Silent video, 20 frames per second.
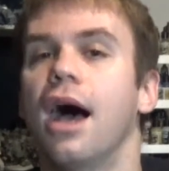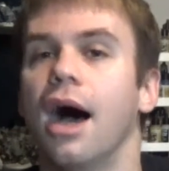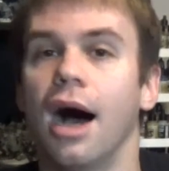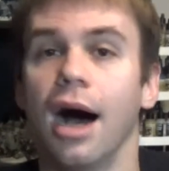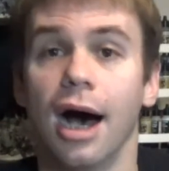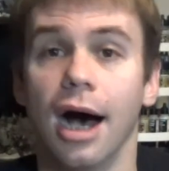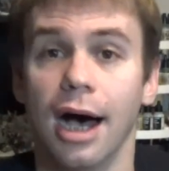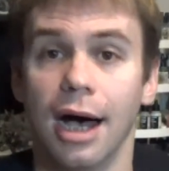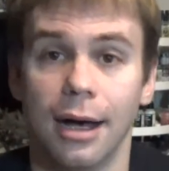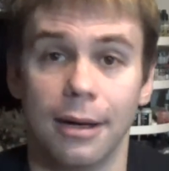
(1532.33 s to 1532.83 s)

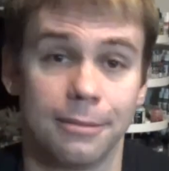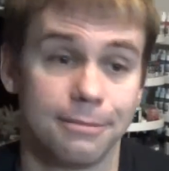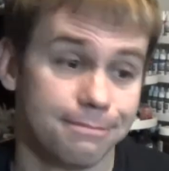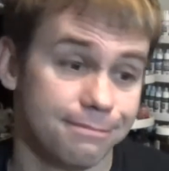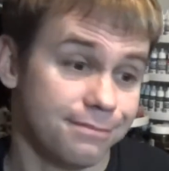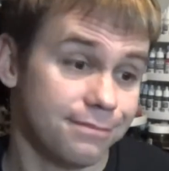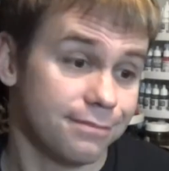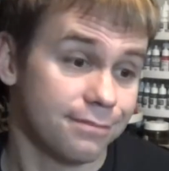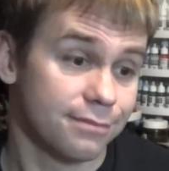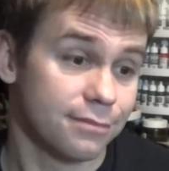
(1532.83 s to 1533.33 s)

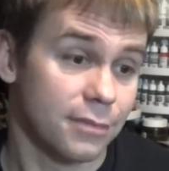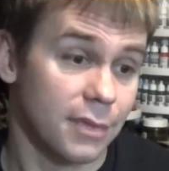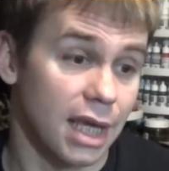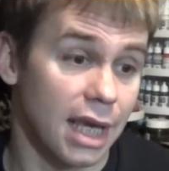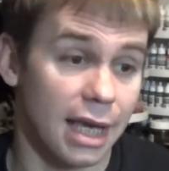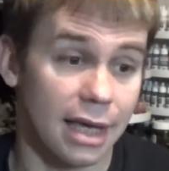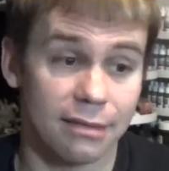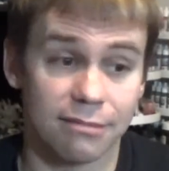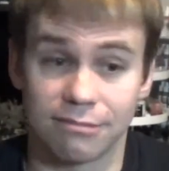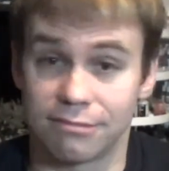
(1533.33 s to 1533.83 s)

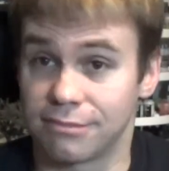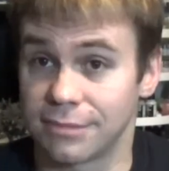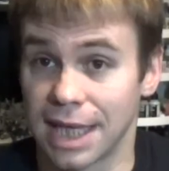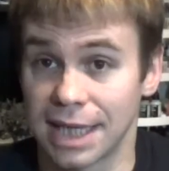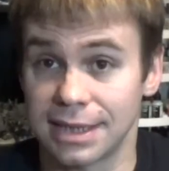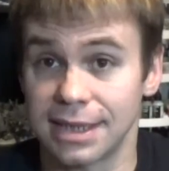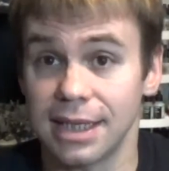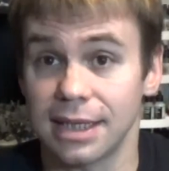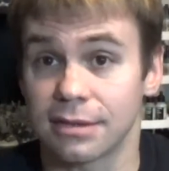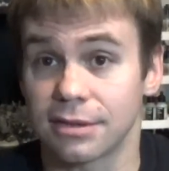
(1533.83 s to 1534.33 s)
And
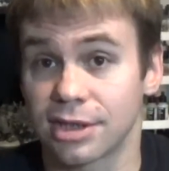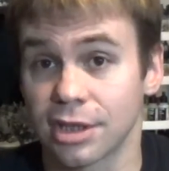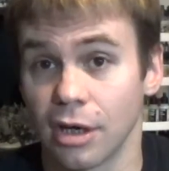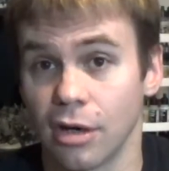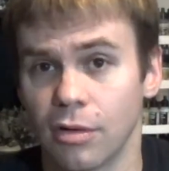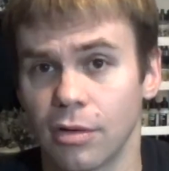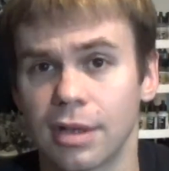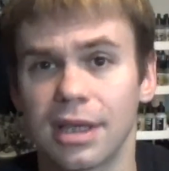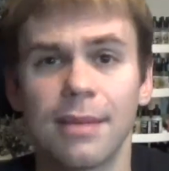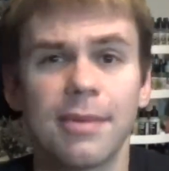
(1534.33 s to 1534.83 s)
that's it.
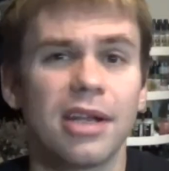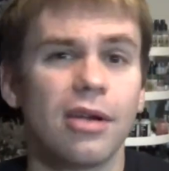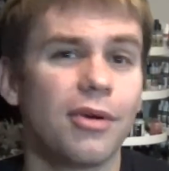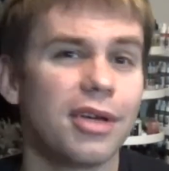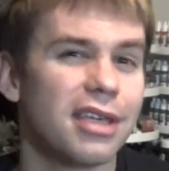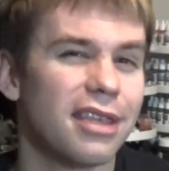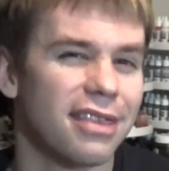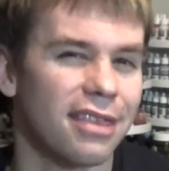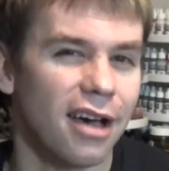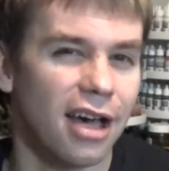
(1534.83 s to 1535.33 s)
So let me know
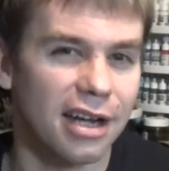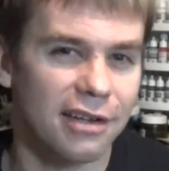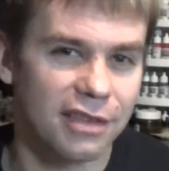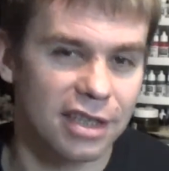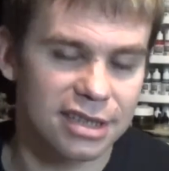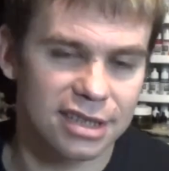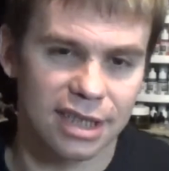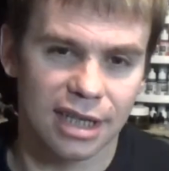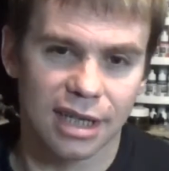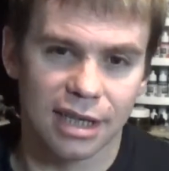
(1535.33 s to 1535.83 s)
what you thought of
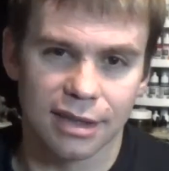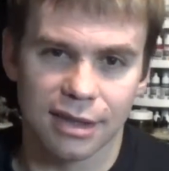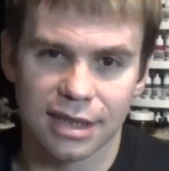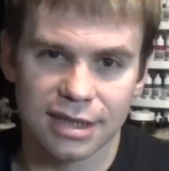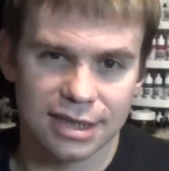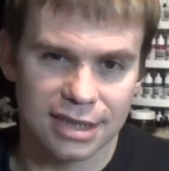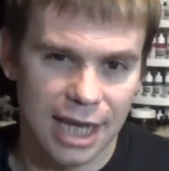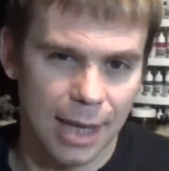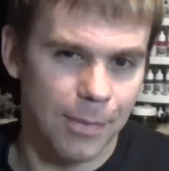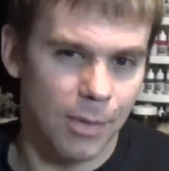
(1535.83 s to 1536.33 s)

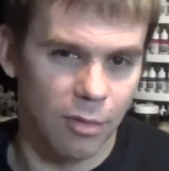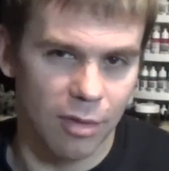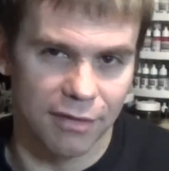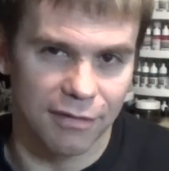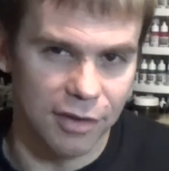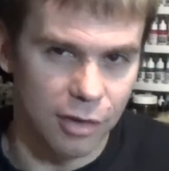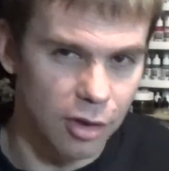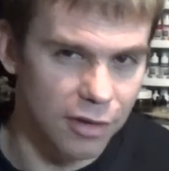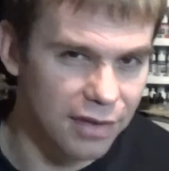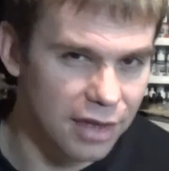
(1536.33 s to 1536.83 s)
this type of
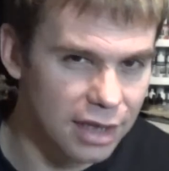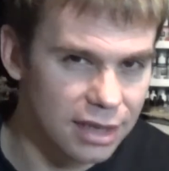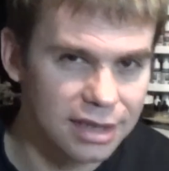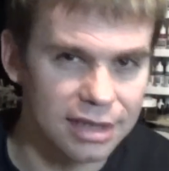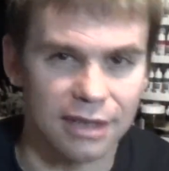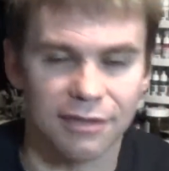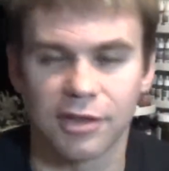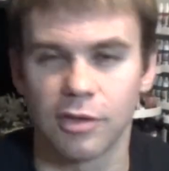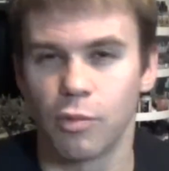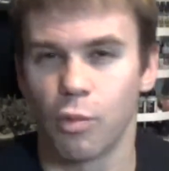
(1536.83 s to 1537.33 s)
review of this.
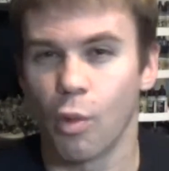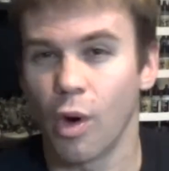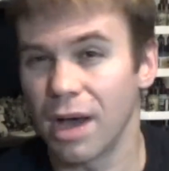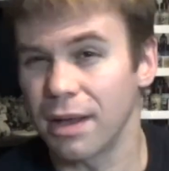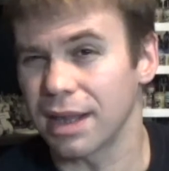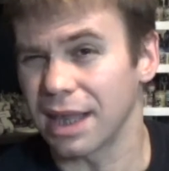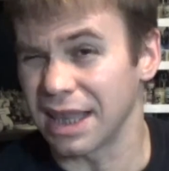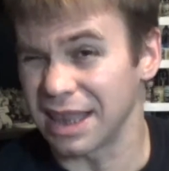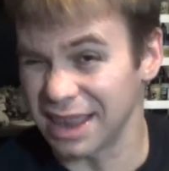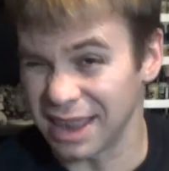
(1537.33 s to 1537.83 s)
If you
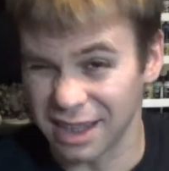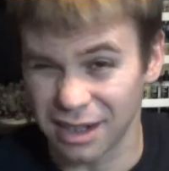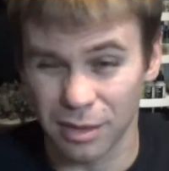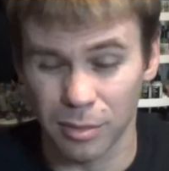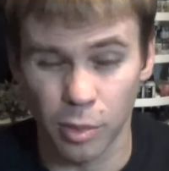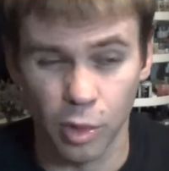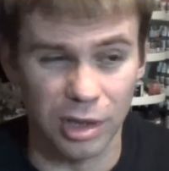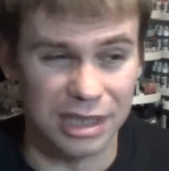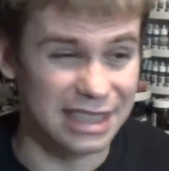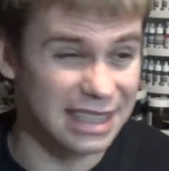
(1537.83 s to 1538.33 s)
want a little
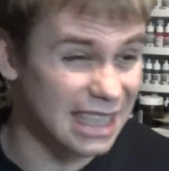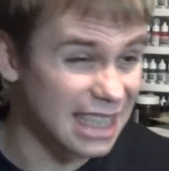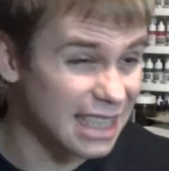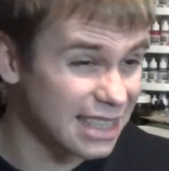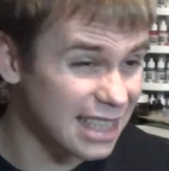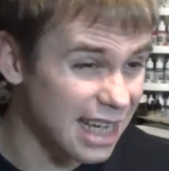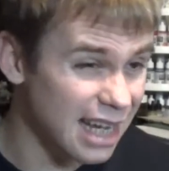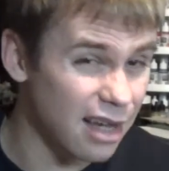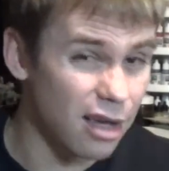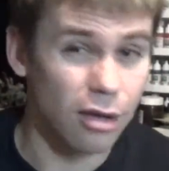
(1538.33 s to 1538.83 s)
more
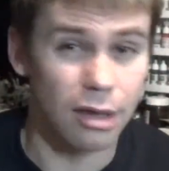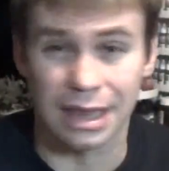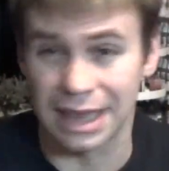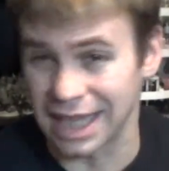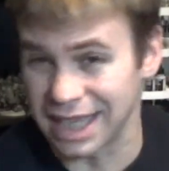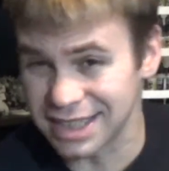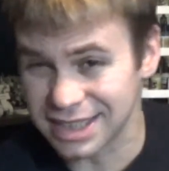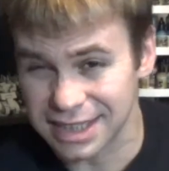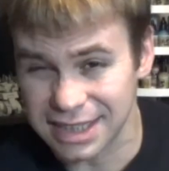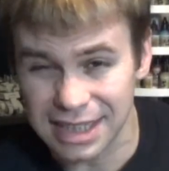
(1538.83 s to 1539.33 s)
detail,
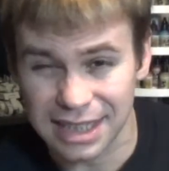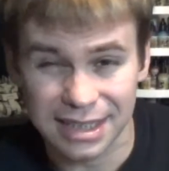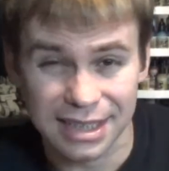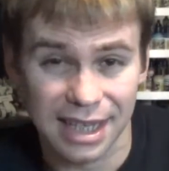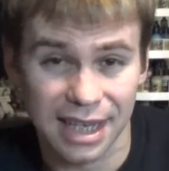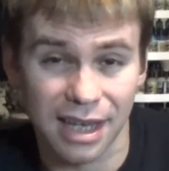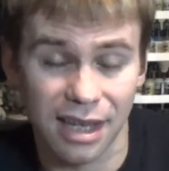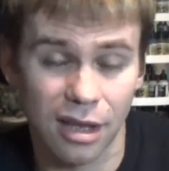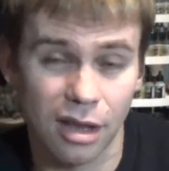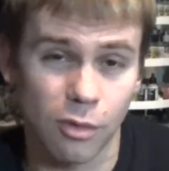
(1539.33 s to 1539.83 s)
less
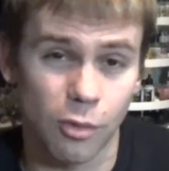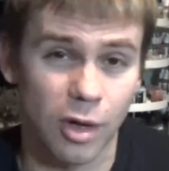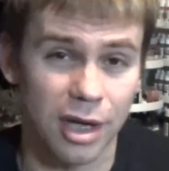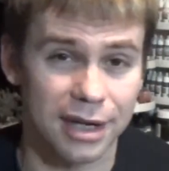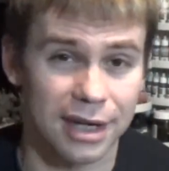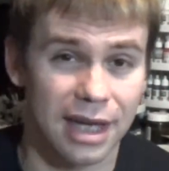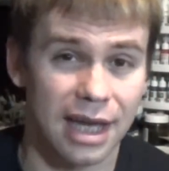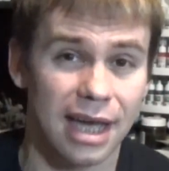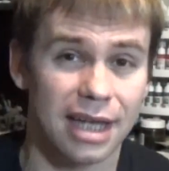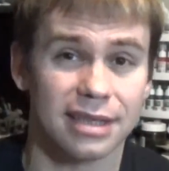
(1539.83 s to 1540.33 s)
detail,
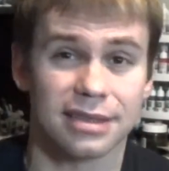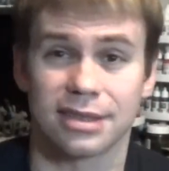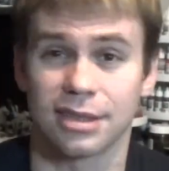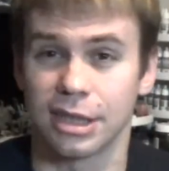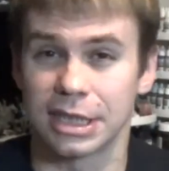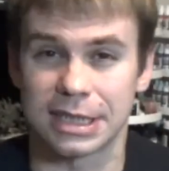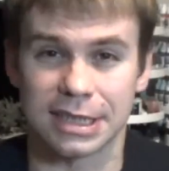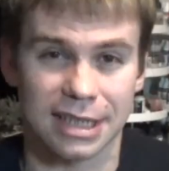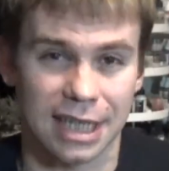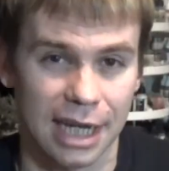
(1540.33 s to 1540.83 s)
whatnot. So
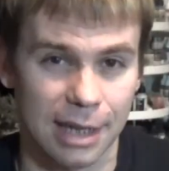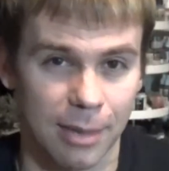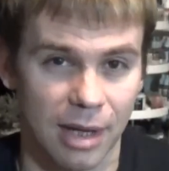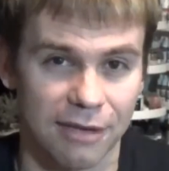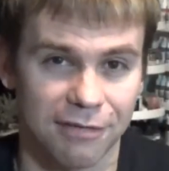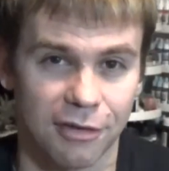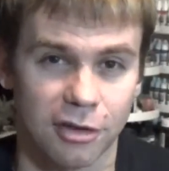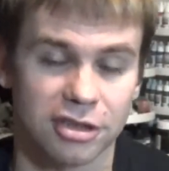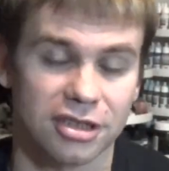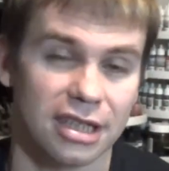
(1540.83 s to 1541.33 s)
it's kind of my
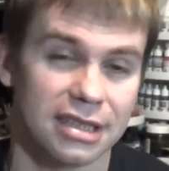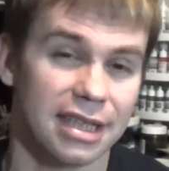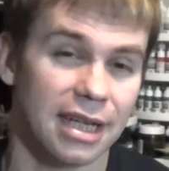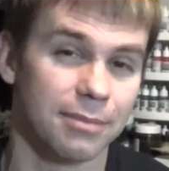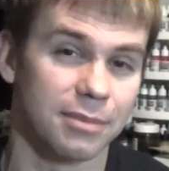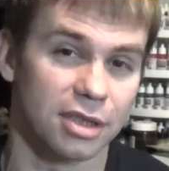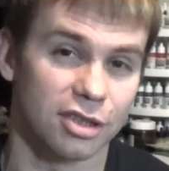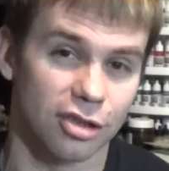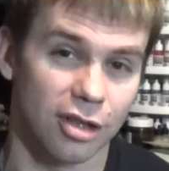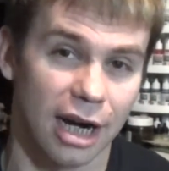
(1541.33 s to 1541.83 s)
first
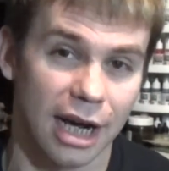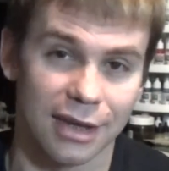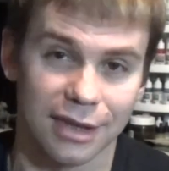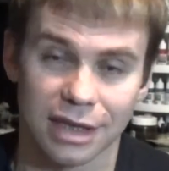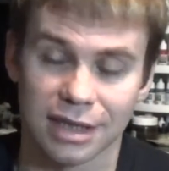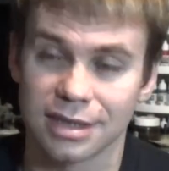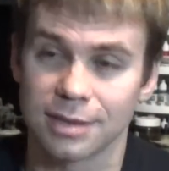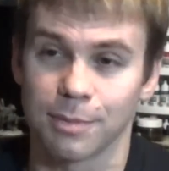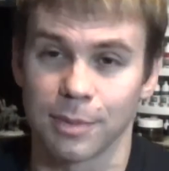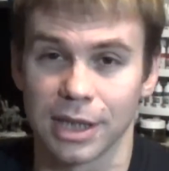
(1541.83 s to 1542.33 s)
attempt to try
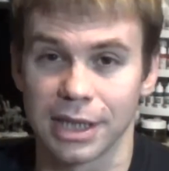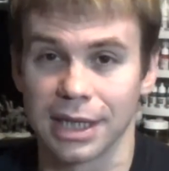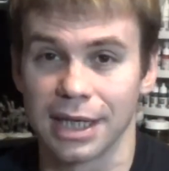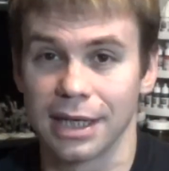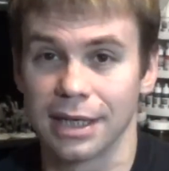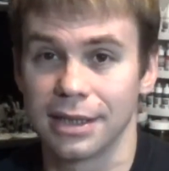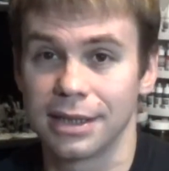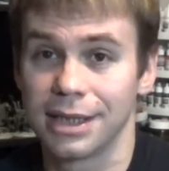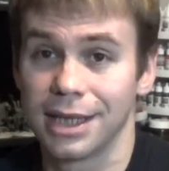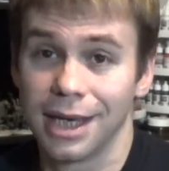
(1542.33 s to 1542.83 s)
this, but
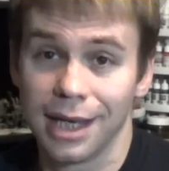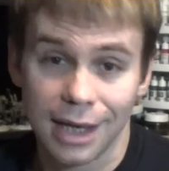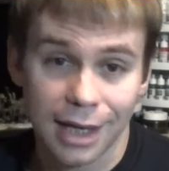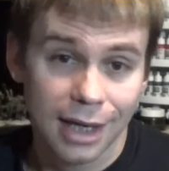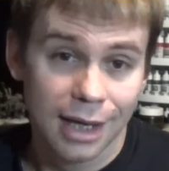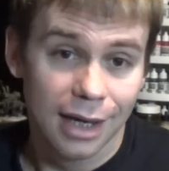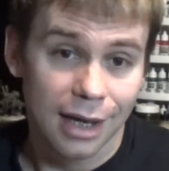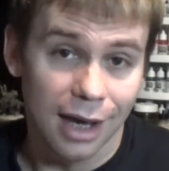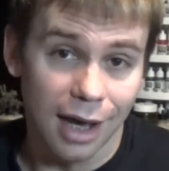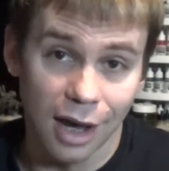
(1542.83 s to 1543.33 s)

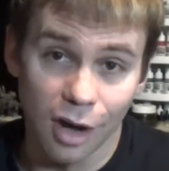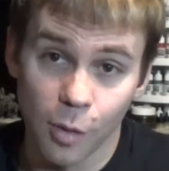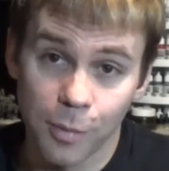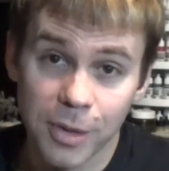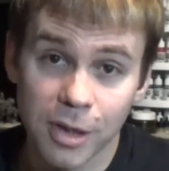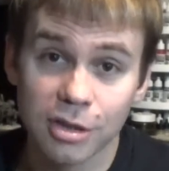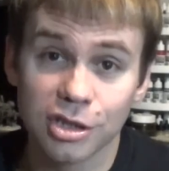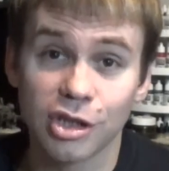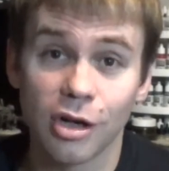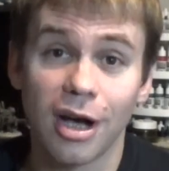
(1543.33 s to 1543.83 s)
I hope
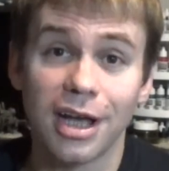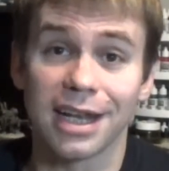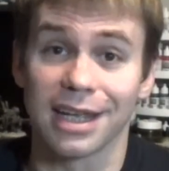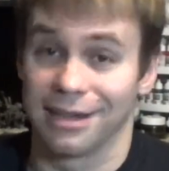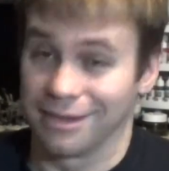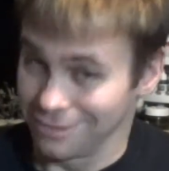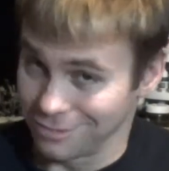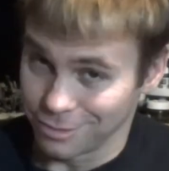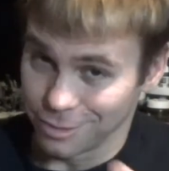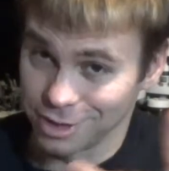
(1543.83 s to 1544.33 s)
you enjoyed
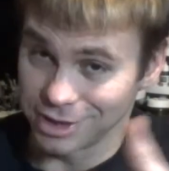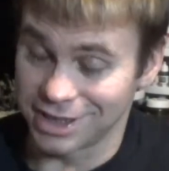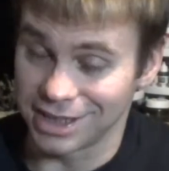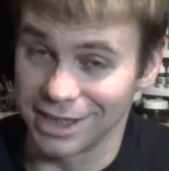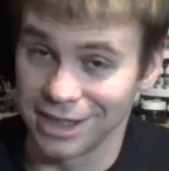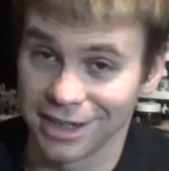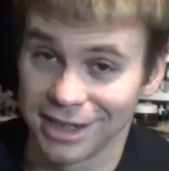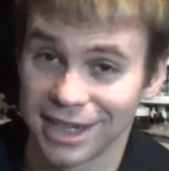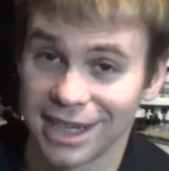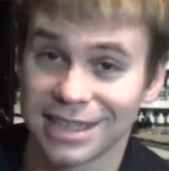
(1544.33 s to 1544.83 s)
it. We'll see
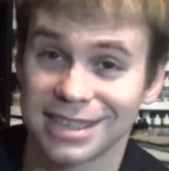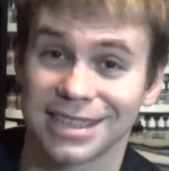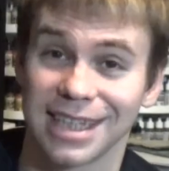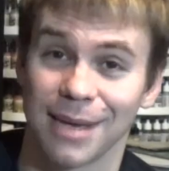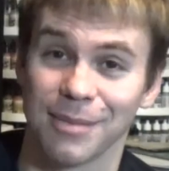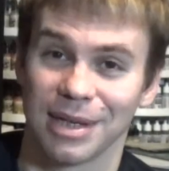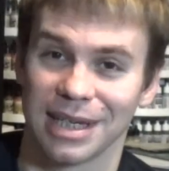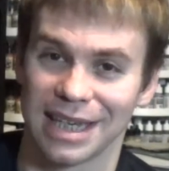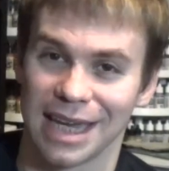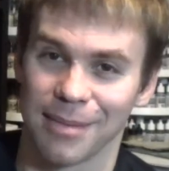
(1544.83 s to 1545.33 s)
you here next
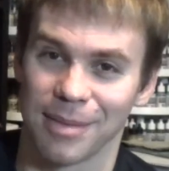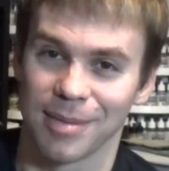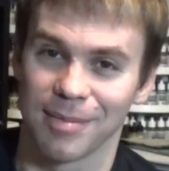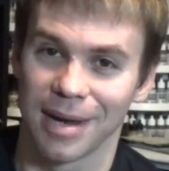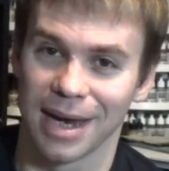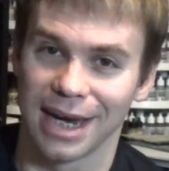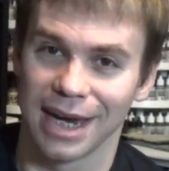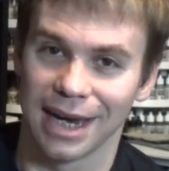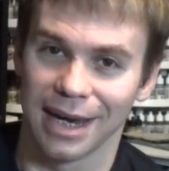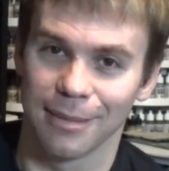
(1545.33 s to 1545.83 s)
time at Gaming
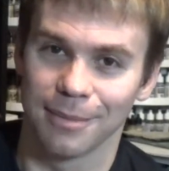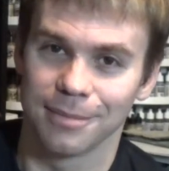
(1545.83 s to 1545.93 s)
Mayhem.